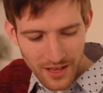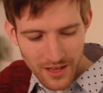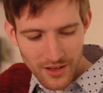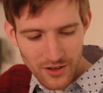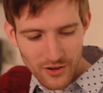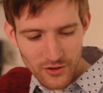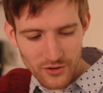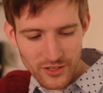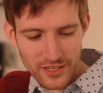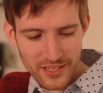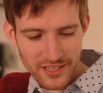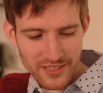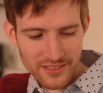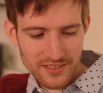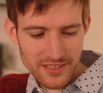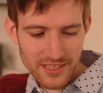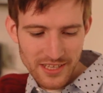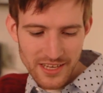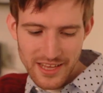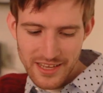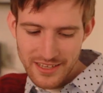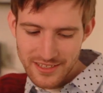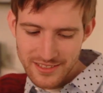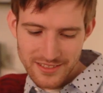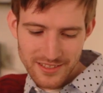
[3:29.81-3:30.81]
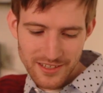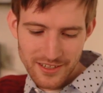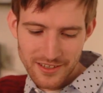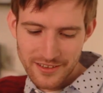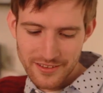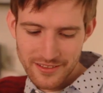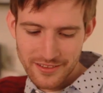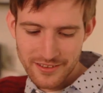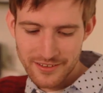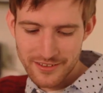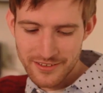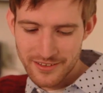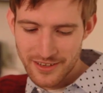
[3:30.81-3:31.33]
Okay, the next
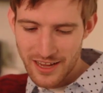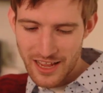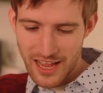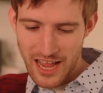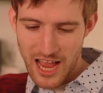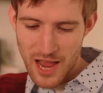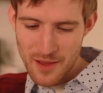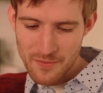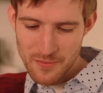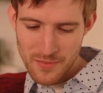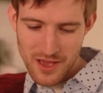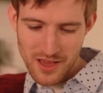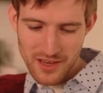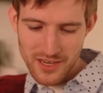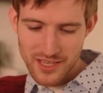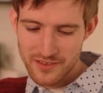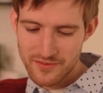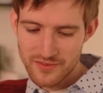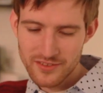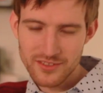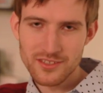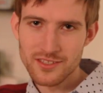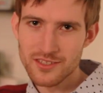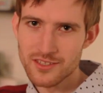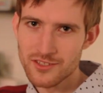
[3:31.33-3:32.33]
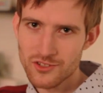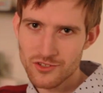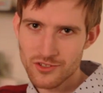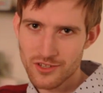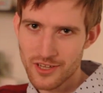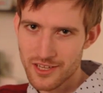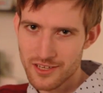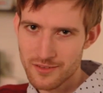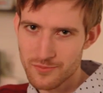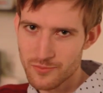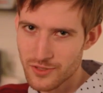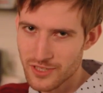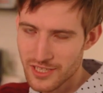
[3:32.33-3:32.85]
author, I'm not even going to
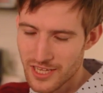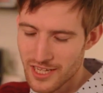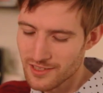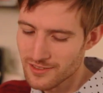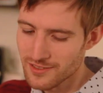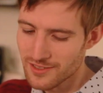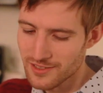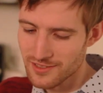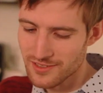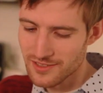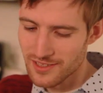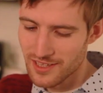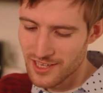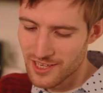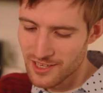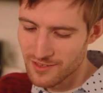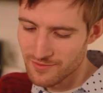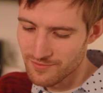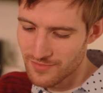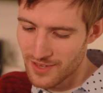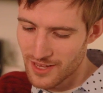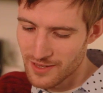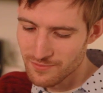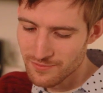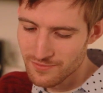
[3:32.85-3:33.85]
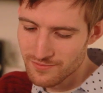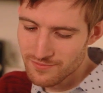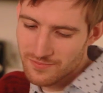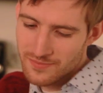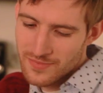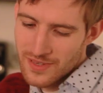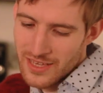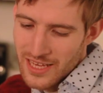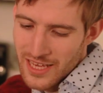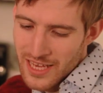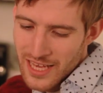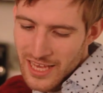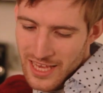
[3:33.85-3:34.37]
try to pronounce his name. I'm
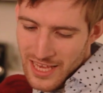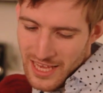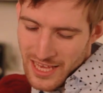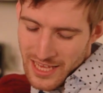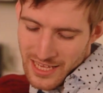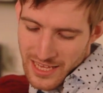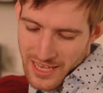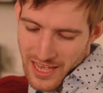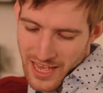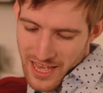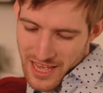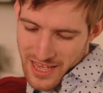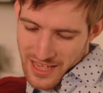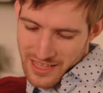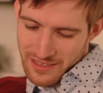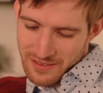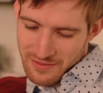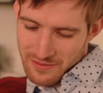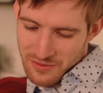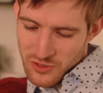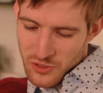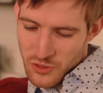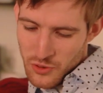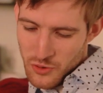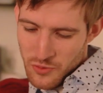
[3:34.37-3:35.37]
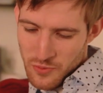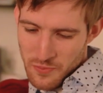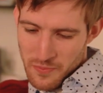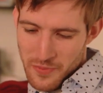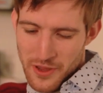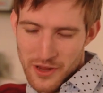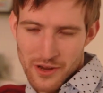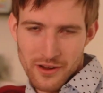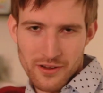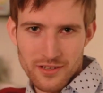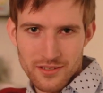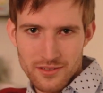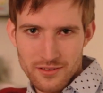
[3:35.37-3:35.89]
too
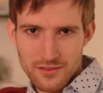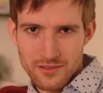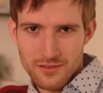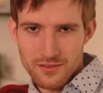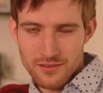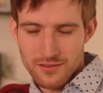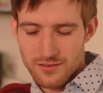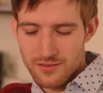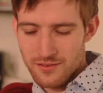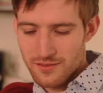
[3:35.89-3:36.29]
embarrassed.